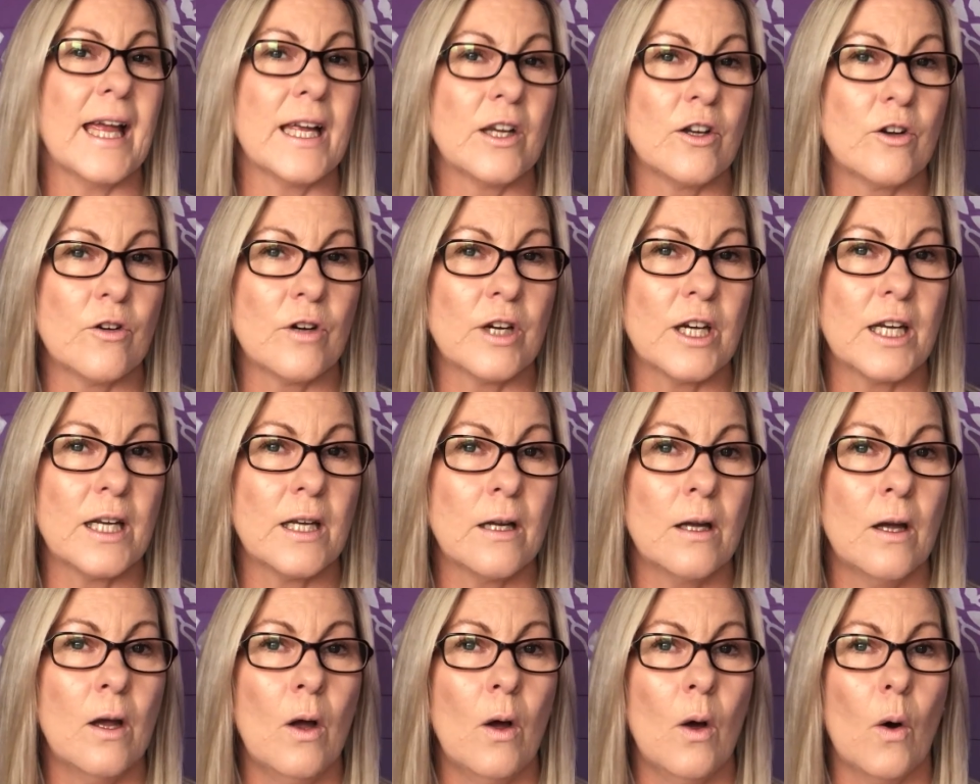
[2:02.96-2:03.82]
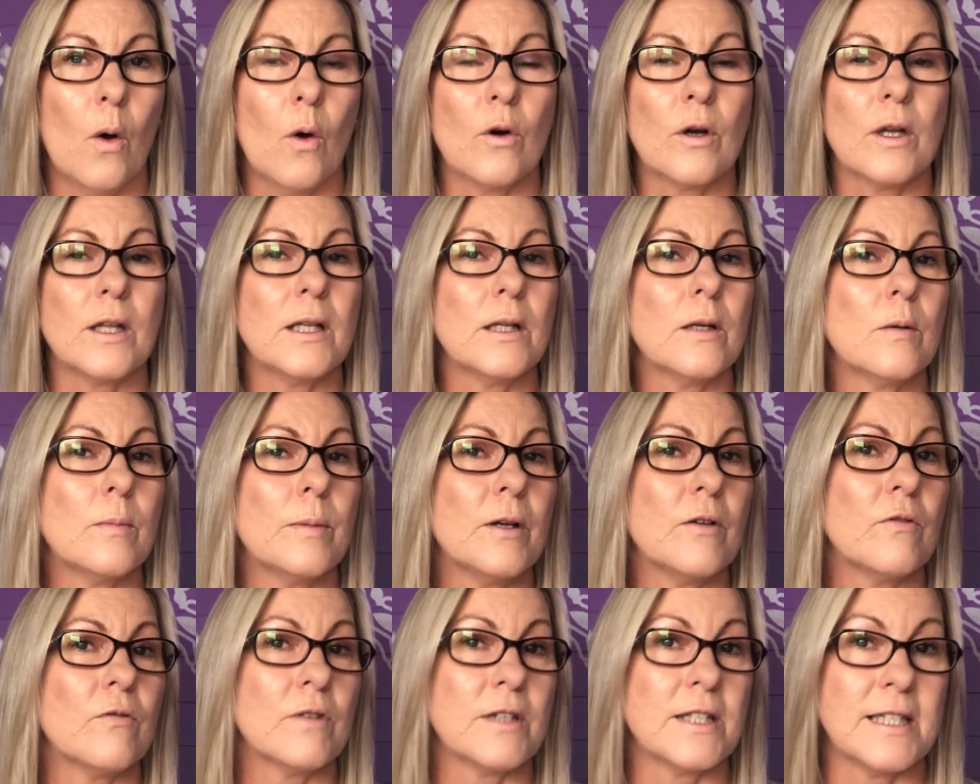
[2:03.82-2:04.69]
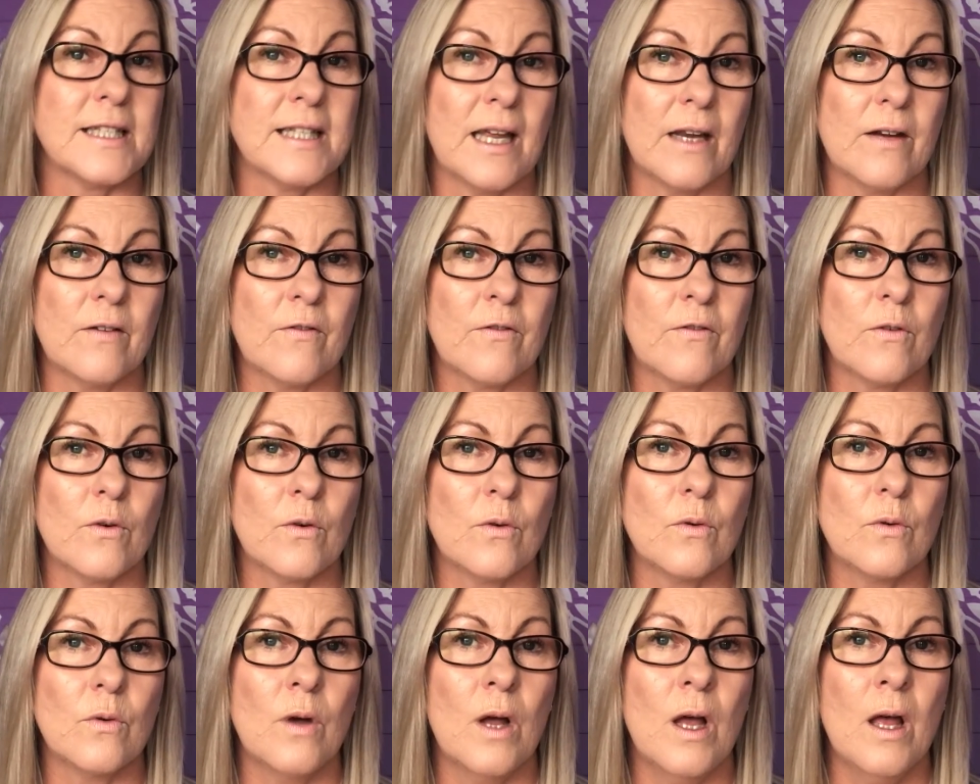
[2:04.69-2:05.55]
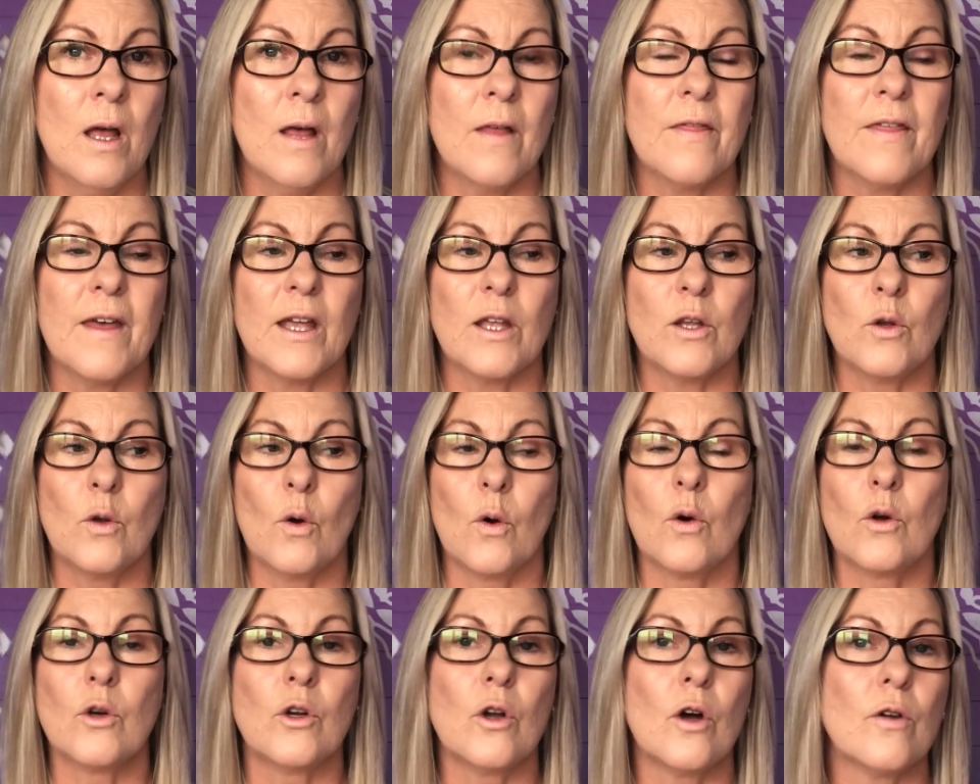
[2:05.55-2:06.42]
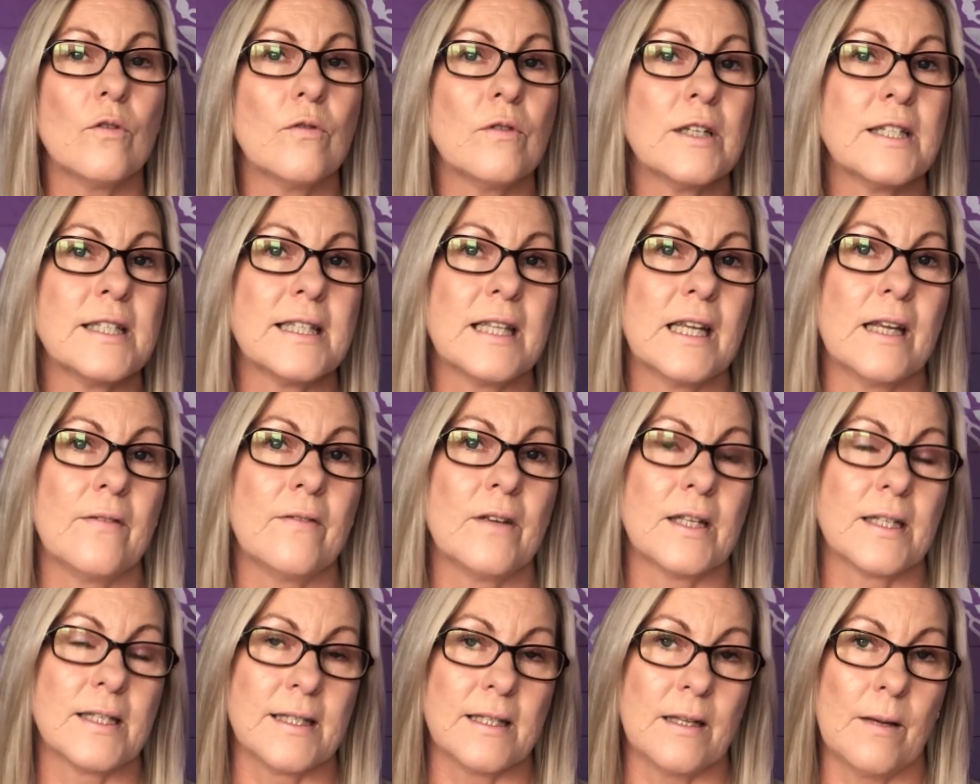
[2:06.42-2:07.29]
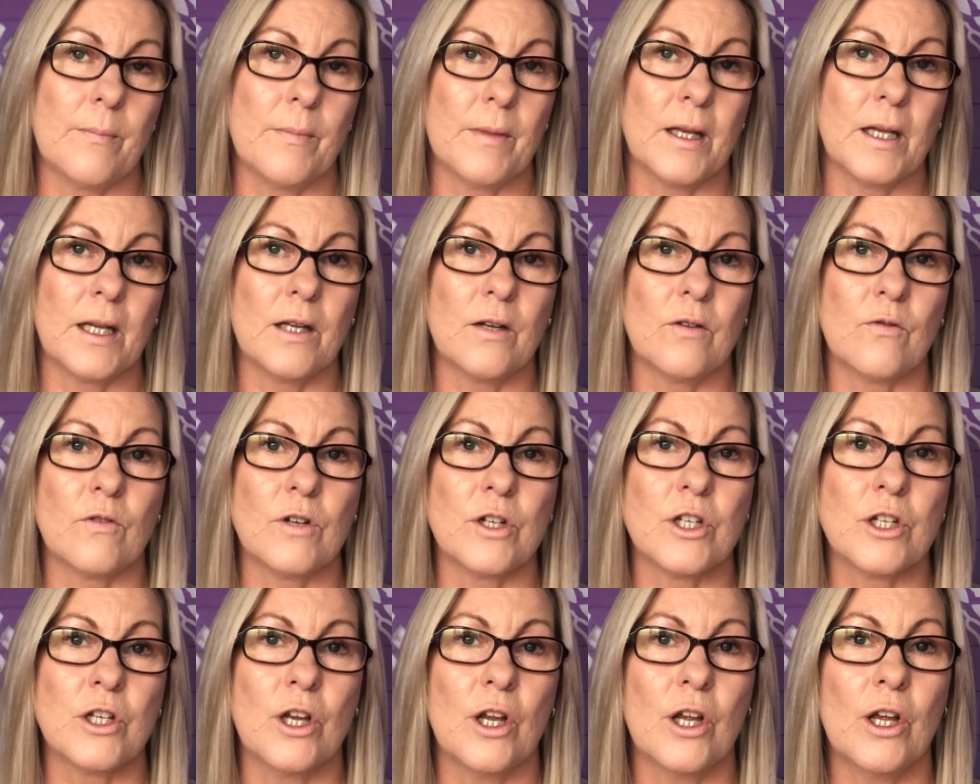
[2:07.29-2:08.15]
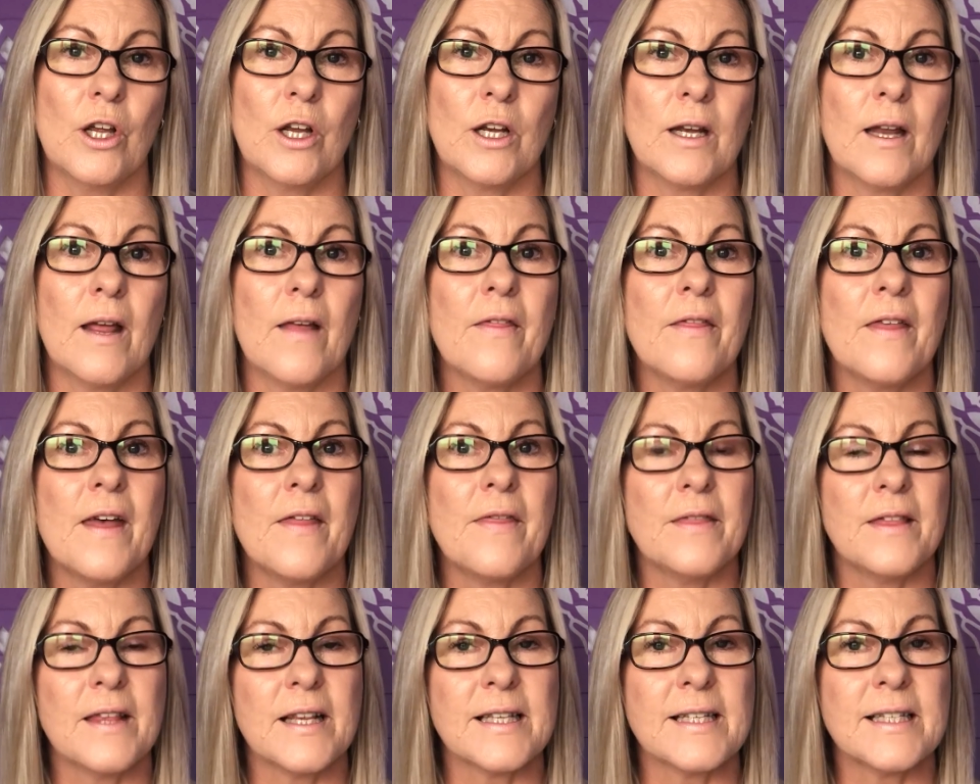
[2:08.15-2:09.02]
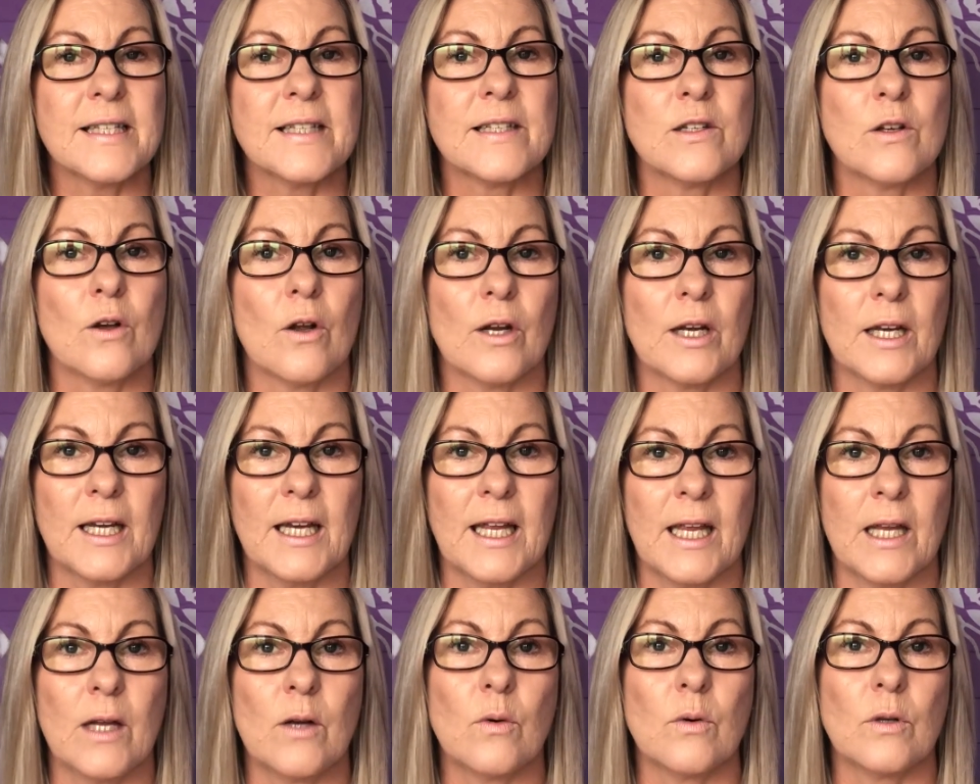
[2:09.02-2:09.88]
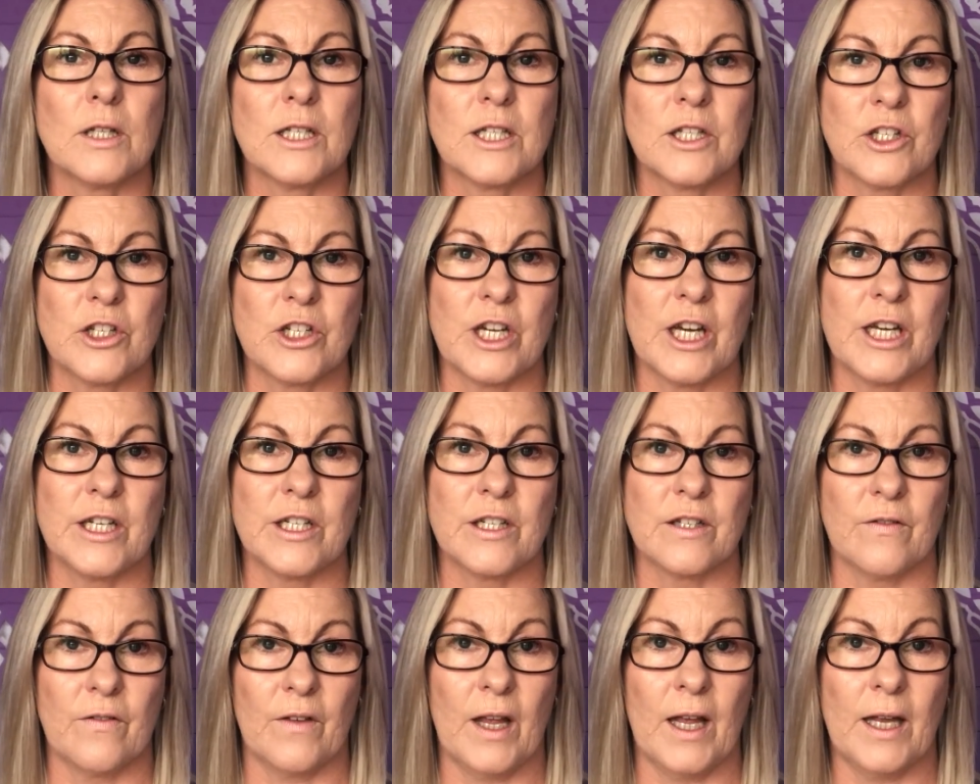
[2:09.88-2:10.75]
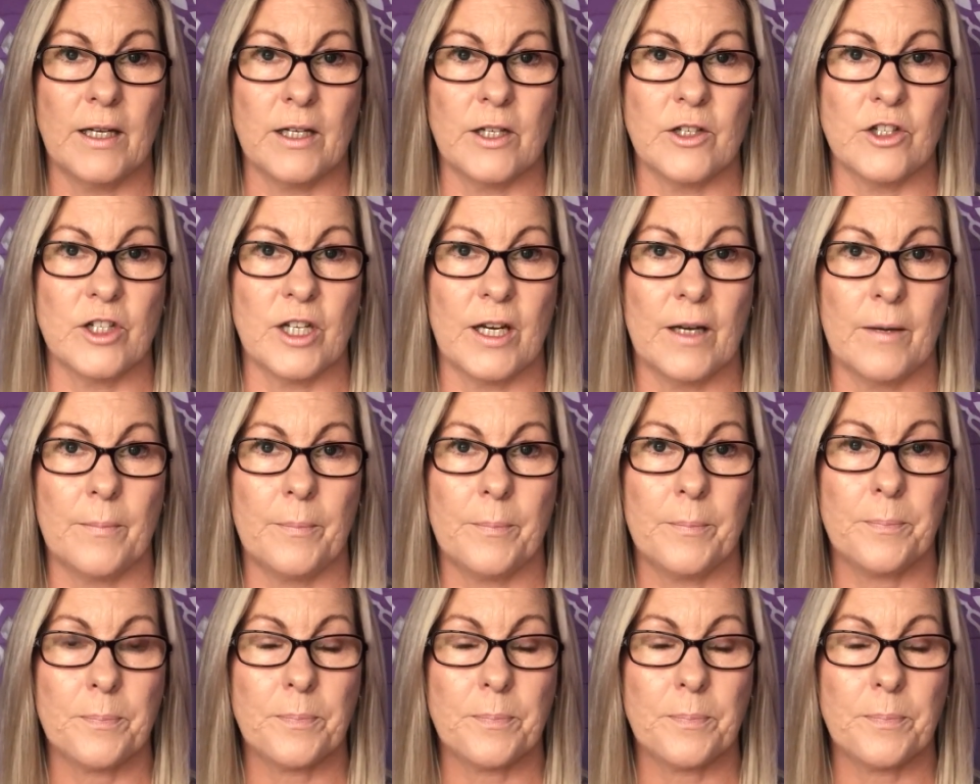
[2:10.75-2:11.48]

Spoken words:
angry or a little bit resentful that you're not receiving something in return, then this is not an equal exchange of energy.